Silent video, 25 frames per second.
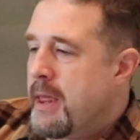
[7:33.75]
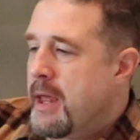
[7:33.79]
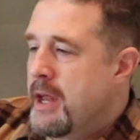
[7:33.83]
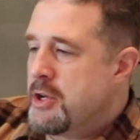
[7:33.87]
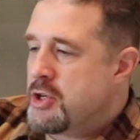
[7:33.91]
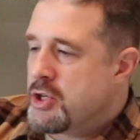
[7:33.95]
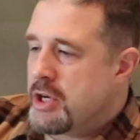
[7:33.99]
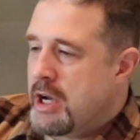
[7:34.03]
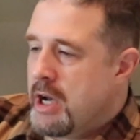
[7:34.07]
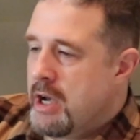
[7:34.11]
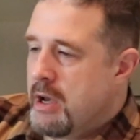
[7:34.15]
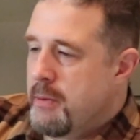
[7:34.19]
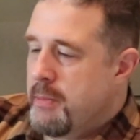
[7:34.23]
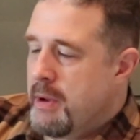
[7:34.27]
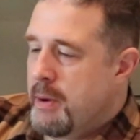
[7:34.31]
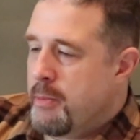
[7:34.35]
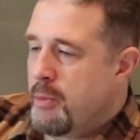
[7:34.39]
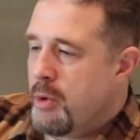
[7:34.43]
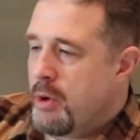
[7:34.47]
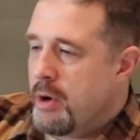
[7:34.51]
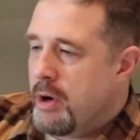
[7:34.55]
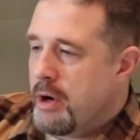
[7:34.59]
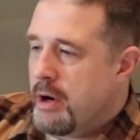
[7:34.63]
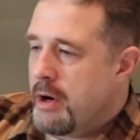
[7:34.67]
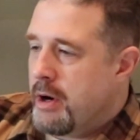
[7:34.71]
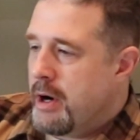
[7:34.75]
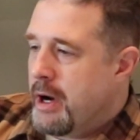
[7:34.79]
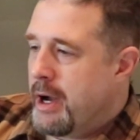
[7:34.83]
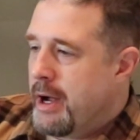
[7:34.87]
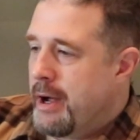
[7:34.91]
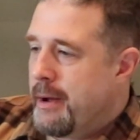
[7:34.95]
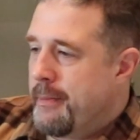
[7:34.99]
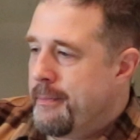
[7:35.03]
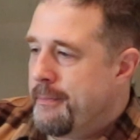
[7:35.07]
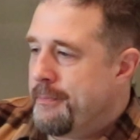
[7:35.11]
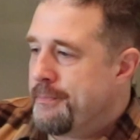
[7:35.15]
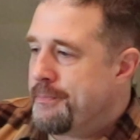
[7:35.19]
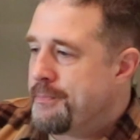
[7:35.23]
educated, a bit
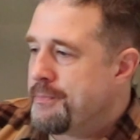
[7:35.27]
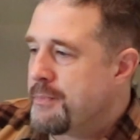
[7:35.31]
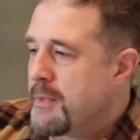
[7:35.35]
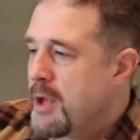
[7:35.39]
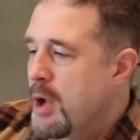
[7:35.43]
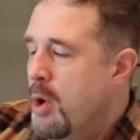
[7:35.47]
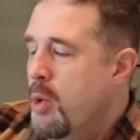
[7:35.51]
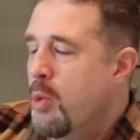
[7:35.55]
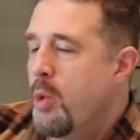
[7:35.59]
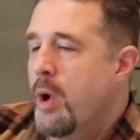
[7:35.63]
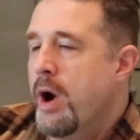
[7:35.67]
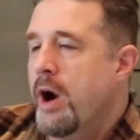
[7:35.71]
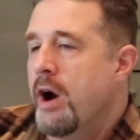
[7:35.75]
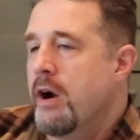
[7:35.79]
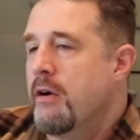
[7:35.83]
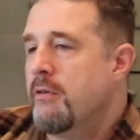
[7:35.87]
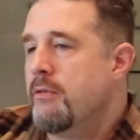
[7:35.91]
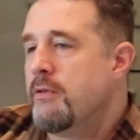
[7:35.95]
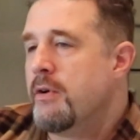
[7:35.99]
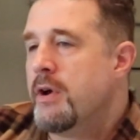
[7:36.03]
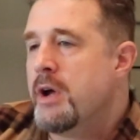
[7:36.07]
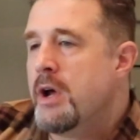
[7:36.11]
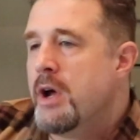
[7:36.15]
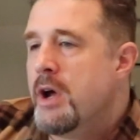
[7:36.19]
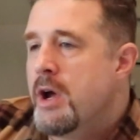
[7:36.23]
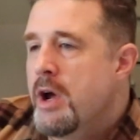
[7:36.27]
more aware of